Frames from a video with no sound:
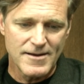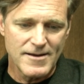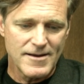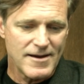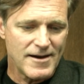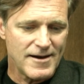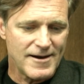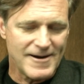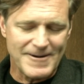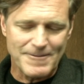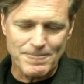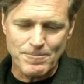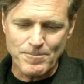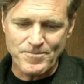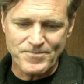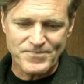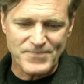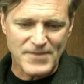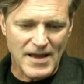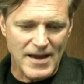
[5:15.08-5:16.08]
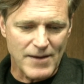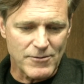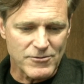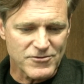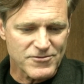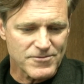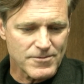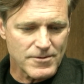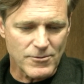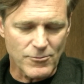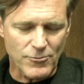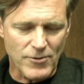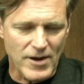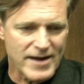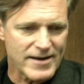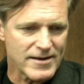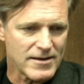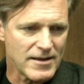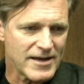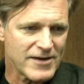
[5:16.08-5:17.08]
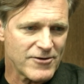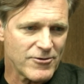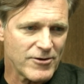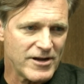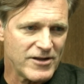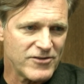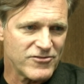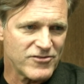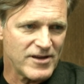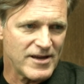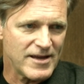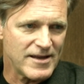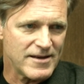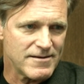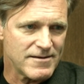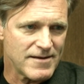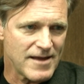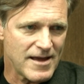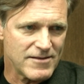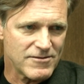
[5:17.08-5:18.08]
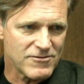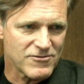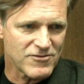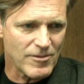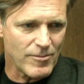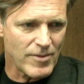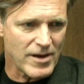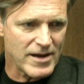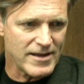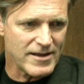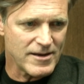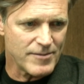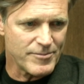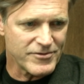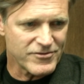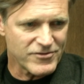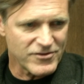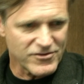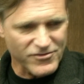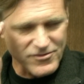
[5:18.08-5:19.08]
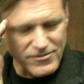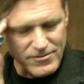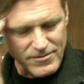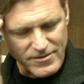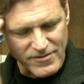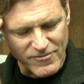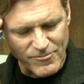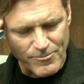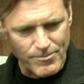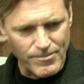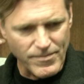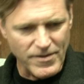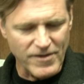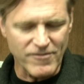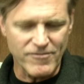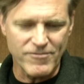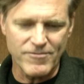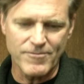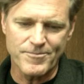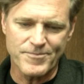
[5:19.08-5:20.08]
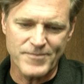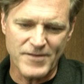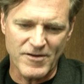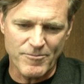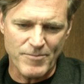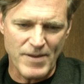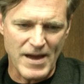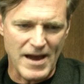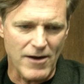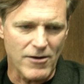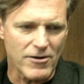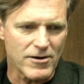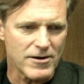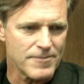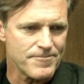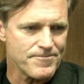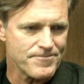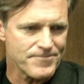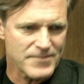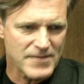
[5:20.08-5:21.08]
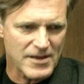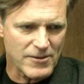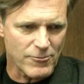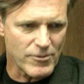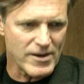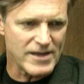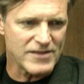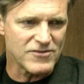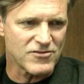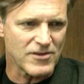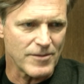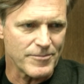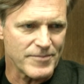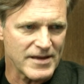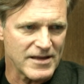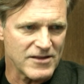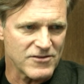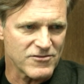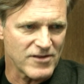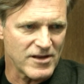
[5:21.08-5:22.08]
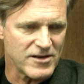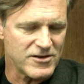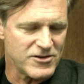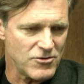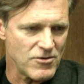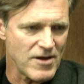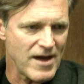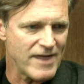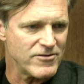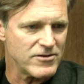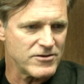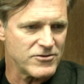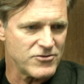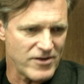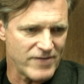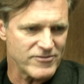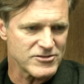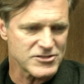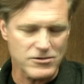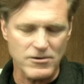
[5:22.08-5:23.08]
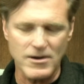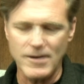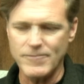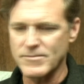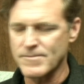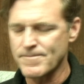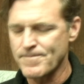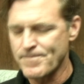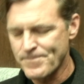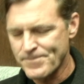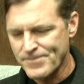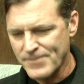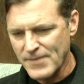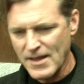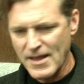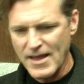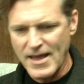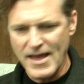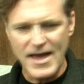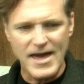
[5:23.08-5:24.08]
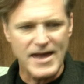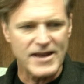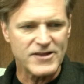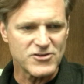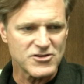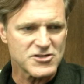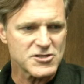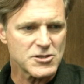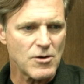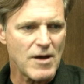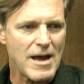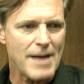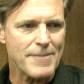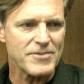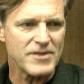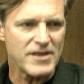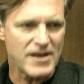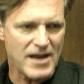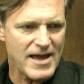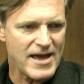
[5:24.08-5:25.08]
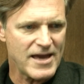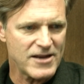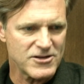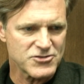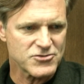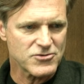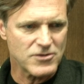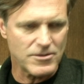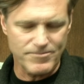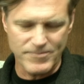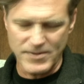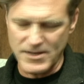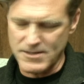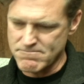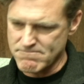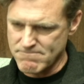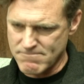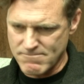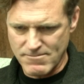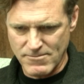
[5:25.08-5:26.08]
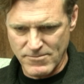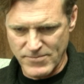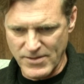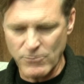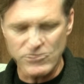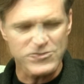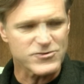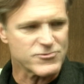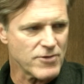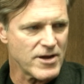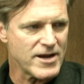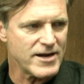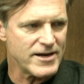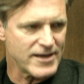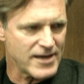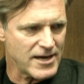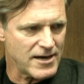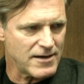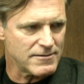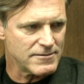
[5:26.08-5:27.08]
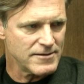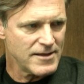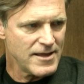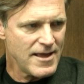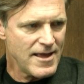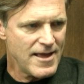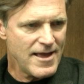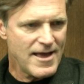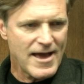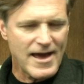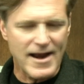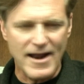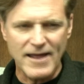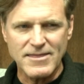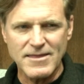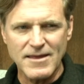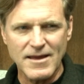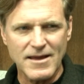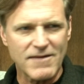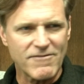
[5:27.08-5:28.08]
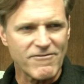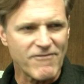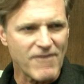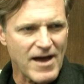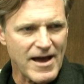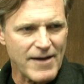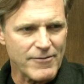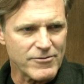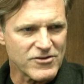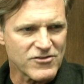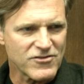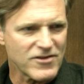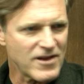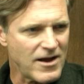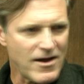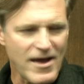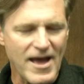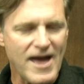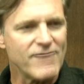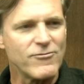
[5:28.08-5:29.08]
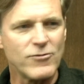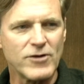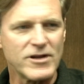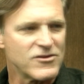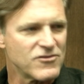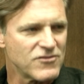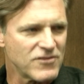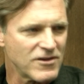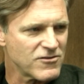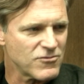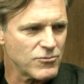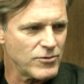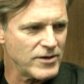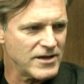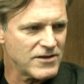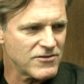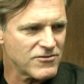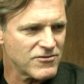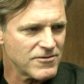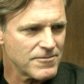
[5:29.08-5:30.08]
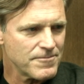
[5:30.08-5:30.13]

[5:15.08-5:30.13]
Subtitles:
I was writing like crazy, and somebody in a position of power had read something and said, do you have a script? And it just so happened that I had a script that was ready to go. And I think if I would have said I have one in 6 weeks,